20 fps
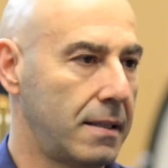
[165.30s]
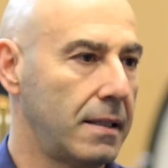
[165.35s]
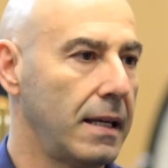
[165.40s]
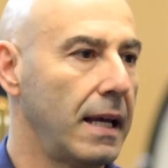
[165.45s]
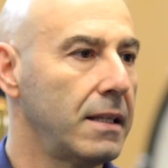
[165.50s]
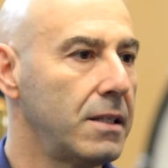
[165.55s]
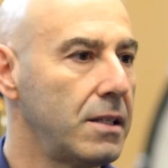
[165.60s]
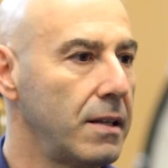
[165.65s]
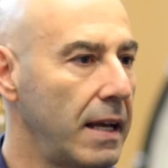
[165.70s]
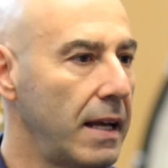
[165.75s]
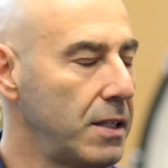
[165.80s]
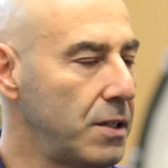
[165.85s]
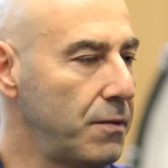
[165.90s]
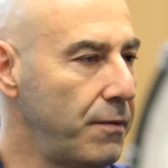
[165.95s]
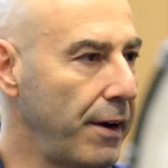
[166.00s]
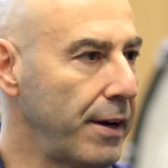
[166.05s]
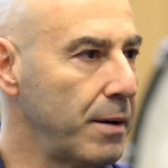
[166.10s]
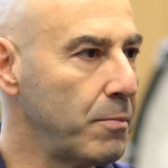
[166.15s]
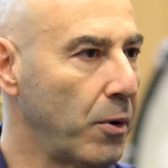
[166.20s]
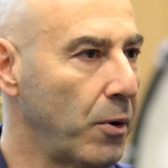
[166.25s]
it's
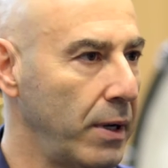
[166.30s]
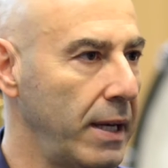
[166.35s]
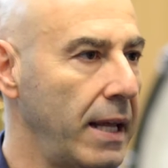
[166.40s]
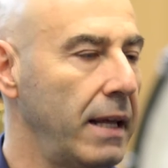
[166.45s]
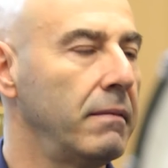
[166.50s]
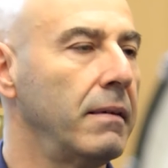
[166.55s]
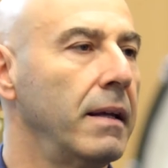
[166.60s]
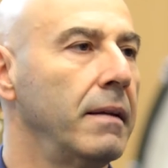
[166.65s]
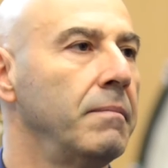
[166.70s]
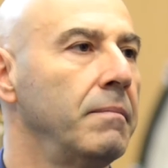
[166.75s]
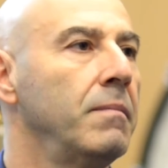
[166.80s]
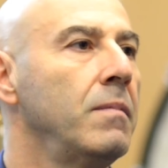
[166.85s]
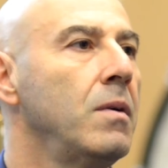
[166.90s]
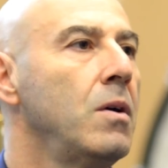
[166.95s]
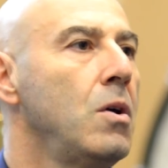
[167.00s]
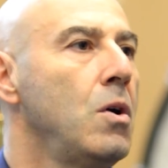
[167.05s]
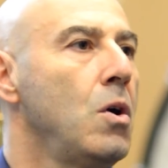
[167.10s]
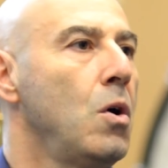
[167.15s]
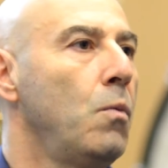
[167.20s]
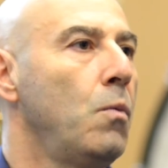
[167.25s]
very important,
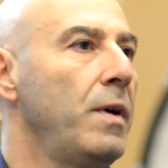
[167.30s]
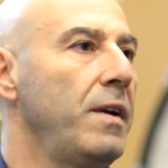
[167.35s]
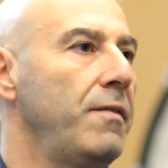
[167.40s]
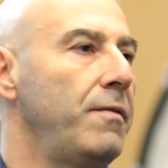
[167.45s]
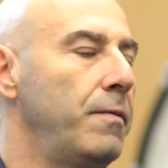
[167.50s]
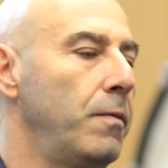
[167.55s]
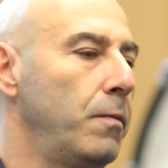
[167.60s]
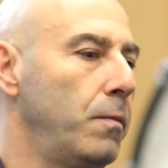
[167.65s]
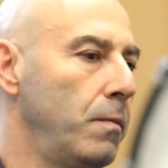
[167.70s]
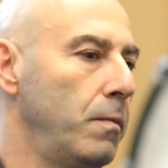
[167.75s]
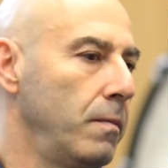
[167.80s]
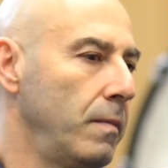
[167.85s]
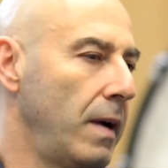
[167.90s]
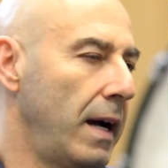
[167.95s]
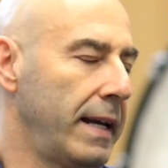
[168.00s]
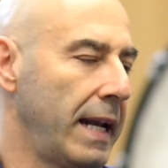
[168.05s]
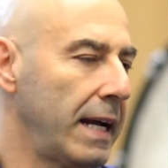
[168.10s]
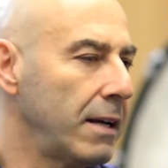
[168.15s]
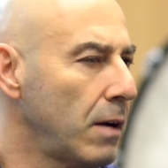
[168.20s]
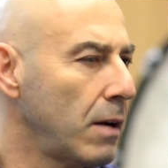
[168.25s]

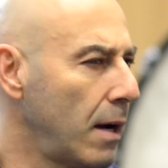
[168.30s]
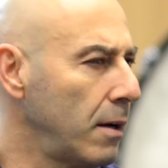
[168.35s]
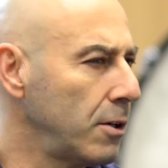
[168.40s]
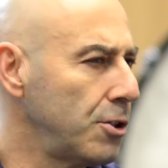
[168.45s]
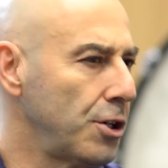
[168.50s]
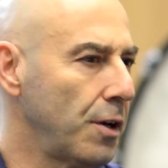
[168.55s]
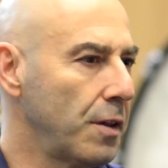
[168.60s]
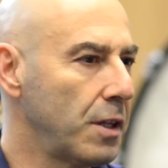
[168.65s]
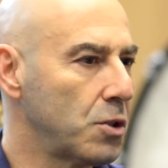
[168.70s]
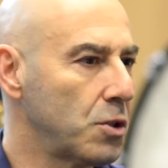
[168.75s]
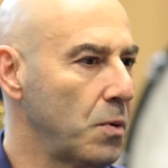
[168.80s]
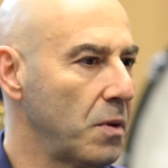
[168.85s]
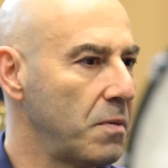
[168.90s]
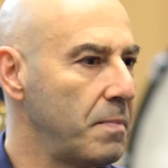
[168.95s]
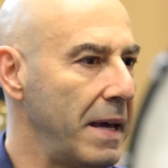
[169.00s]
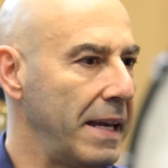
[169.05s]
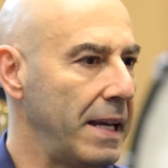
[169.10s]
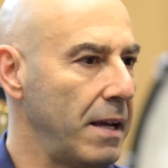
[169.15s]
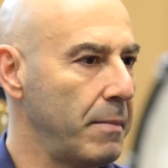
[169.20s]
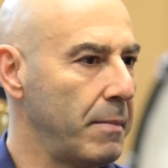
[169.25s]
and I share this with
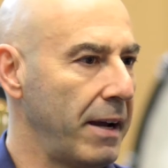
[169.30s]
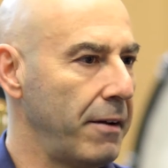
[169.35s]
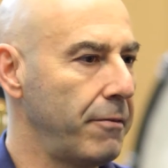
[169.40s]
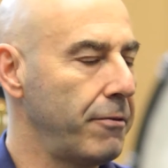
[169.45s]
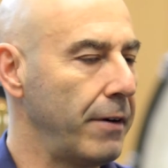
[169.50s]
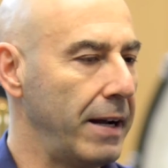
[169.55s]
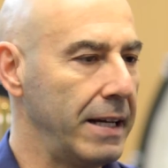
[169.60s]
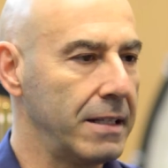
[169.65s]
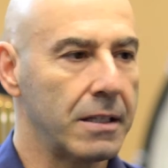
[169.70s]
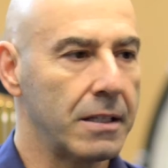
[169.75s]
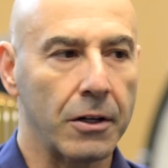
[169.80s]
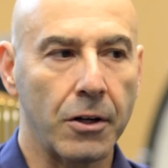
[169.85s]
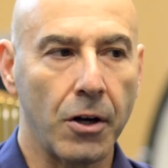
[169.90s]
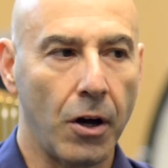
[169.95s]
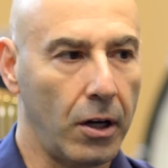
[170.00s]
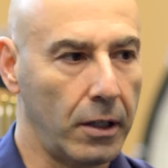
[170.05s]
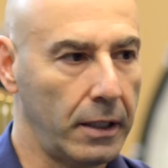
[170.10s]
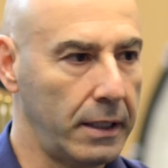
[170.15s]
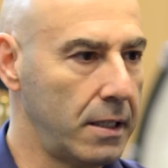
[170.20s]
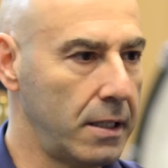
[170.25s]
many of my friends and
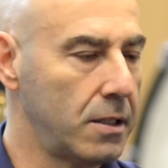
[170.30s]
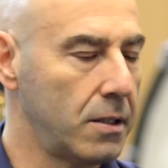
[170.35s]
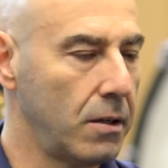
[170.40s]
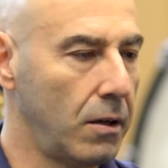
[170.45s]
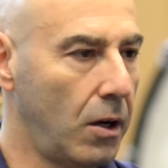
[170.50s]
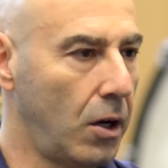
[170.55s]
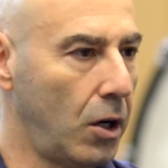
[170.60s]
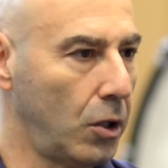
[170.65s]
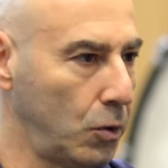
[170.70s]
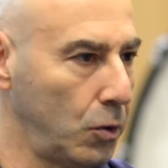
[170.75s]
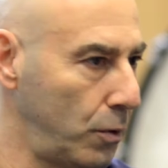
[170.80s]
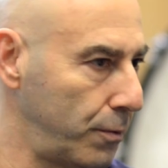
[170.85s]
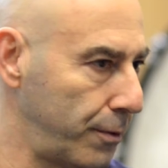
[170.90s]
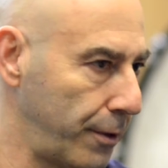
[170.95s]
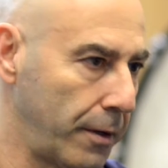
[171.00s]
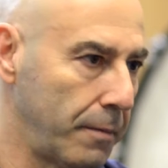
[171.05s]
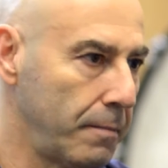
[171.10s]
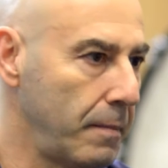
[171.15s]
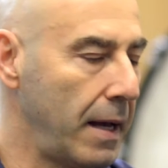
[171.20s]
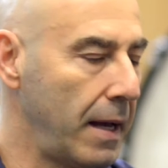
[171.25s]
colleagues all
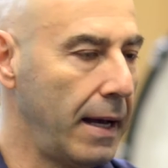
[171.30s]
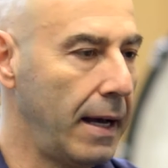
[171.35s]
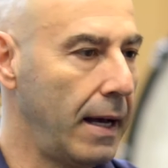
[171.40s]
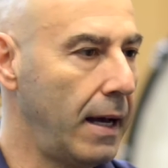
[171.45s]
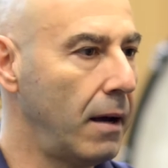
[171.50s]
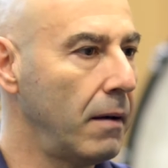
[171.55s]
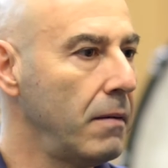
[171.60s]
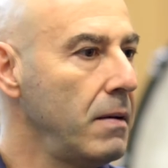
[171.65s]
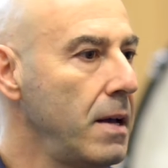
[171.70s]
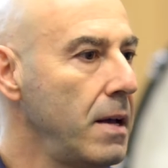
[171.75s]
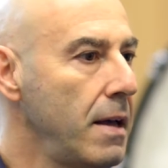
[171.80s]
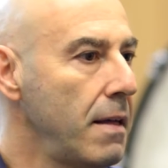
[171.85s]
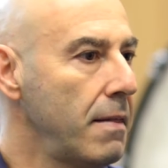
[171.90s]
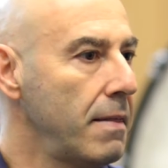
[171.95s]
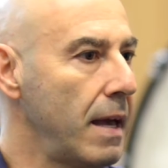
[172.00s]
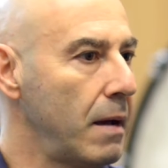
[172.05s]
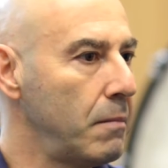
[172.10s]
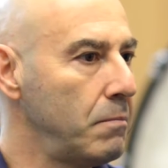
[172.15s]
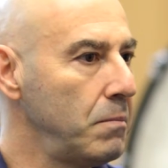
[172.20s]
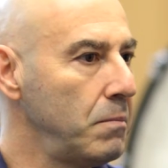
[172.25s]
over.
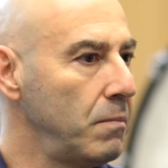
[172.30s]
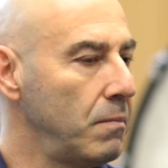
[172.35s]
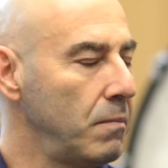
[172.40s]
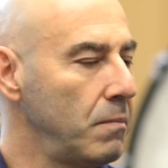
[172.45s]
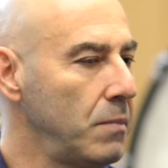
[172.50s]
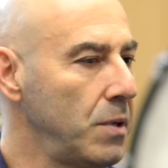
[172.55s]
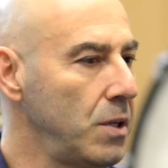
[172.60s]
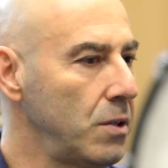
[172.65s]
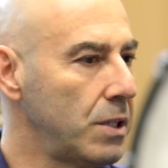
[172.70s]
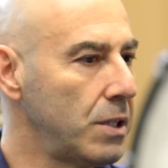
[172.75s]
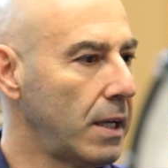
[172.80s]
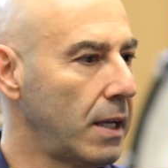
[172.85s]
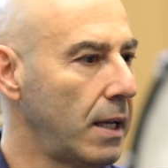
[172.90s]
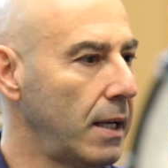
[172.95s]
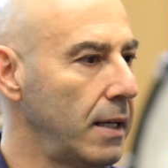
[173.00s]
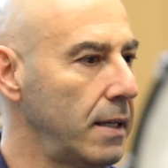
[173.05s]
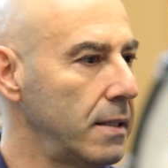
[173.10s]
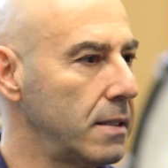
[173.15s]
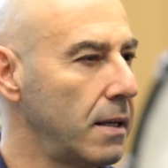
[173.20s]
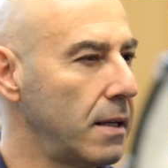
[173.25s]
That music
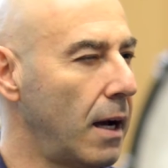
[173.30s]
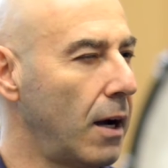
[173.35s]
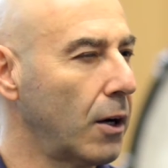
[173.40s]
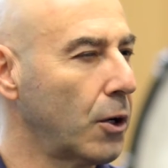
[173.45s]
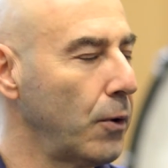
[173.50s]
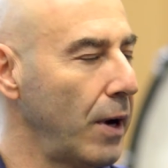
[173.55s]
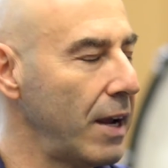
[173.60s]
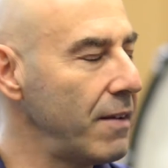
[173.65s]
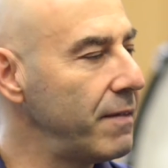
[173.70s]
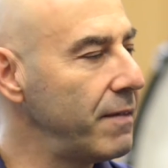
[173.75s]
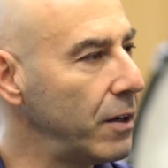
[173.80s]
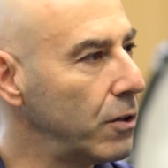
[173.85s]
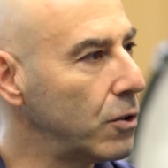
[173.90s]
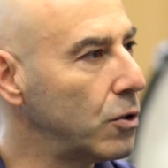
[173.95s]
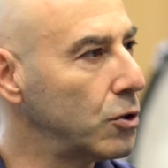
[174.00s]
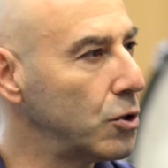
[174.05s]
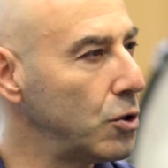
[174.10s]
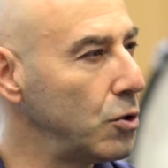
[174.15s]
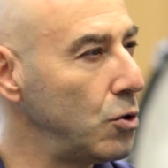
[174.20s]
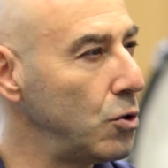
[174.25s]
is a great
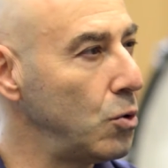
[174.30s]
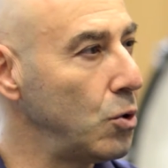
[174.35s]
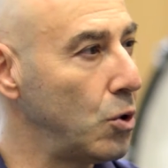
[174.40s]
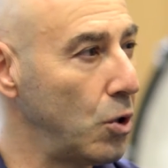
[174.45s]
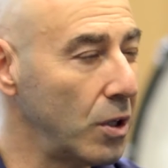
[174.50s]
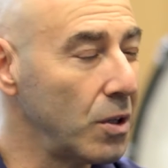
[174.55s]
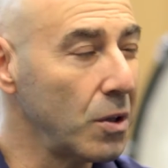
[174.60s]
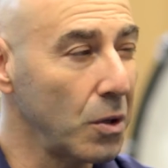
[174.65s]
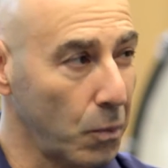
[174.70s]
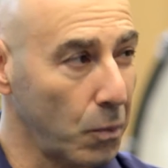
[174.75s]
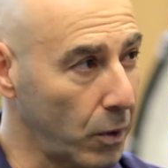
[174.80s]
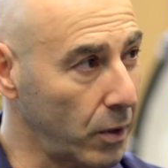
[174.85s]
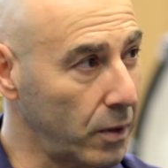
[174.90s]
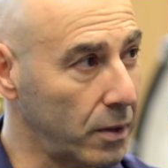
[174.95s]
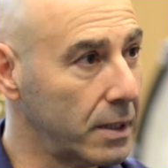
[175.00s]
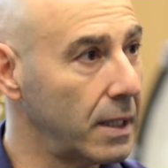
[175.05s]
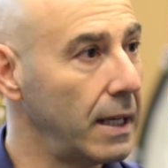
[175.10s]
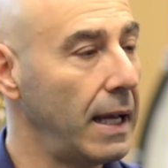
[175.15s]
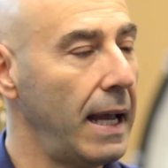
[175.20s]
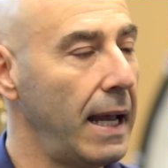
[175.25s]
vehicle to do good in the
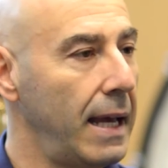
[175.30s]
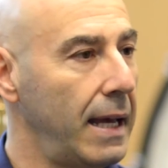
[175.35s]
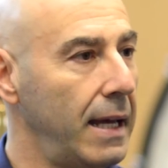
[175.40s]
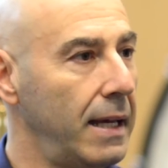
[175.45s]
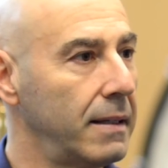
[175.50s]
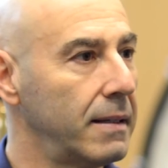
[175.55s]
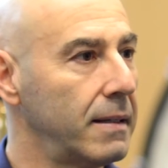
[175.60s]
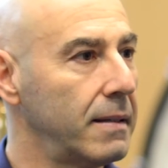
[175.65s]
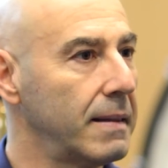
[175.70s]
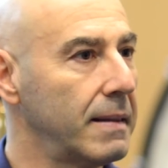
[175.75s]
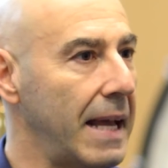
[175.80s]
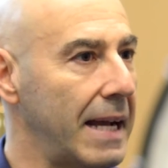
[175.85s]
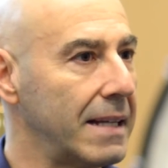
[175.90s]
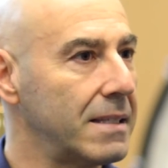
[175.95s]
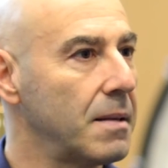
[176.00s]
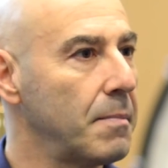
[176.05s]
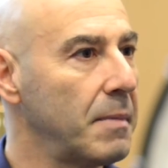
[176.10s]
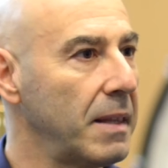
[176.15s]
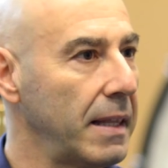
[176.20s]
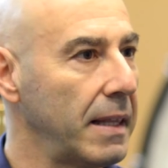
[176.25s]
world, and that's
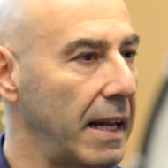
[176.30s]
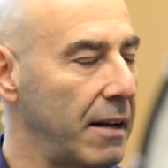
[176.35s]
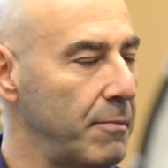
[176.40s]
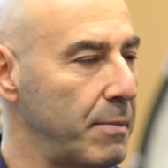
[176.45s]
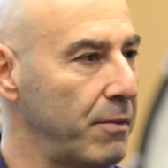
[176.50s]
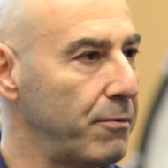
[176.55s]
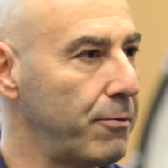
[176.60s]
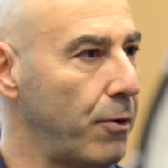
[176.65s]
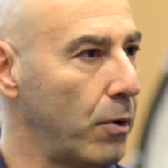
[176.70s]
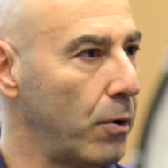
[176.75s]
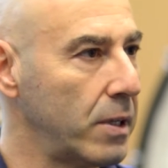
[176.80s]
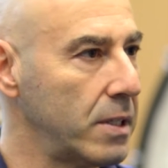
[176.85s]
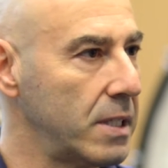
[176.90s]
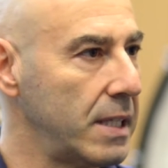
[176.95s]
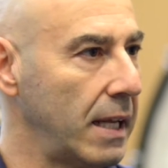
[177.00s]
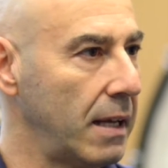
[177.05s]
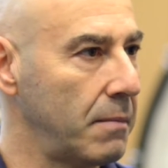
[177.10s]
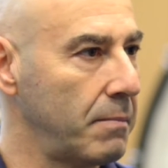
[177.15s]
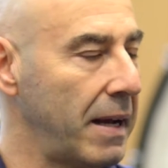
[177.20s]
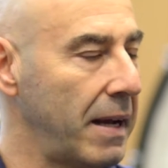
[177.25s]
something that I've been
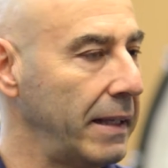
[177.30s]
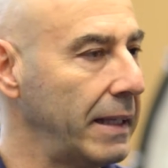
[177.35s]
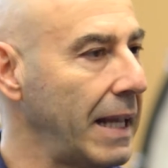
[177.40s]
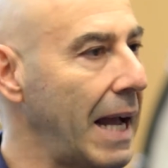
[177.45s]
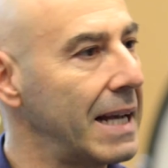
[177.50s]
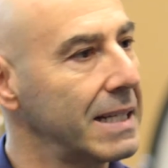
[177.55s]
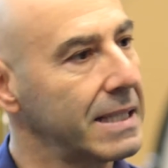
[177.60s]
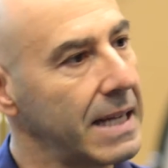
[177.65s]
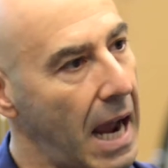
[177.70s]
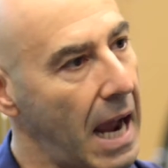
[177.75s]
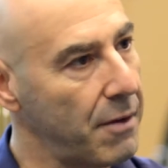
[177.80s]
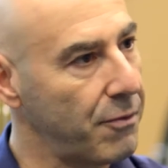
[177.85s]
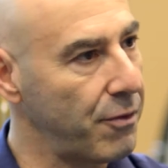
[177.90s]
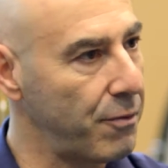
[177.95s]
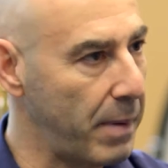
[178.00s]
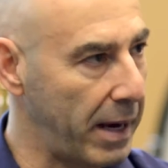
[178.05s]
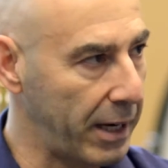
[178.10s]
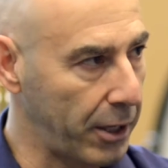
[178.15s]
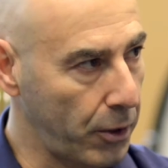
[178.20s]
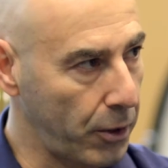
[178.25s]
focusing in my last half of
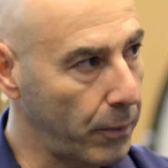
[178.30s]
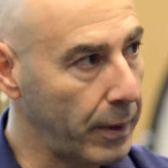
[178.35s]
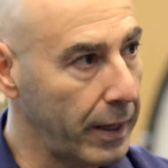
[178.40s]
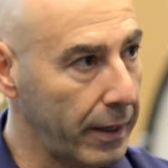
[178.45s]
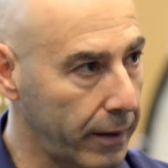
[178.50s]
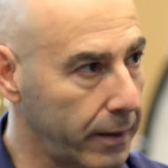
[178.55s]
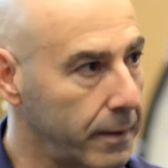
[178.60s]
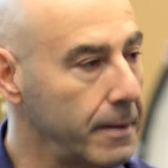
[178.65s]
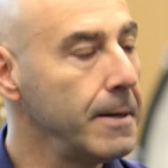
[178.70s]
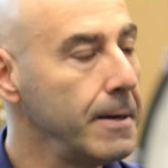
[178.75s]
my career.